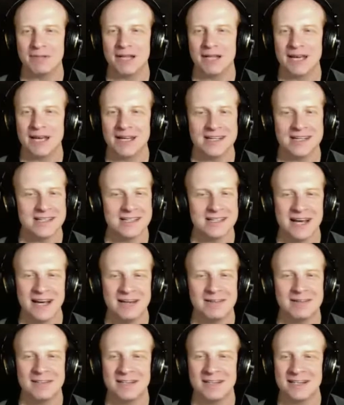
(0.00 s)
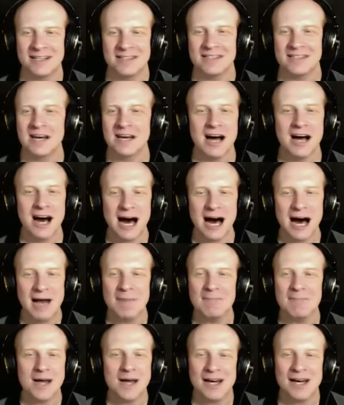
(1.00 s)
play it. It's not, it's,
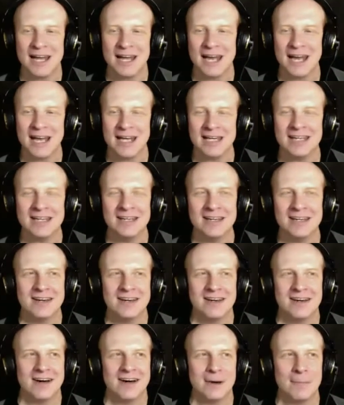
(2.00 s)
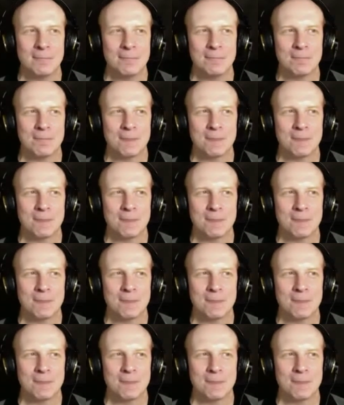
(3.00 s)
I'm not a, um,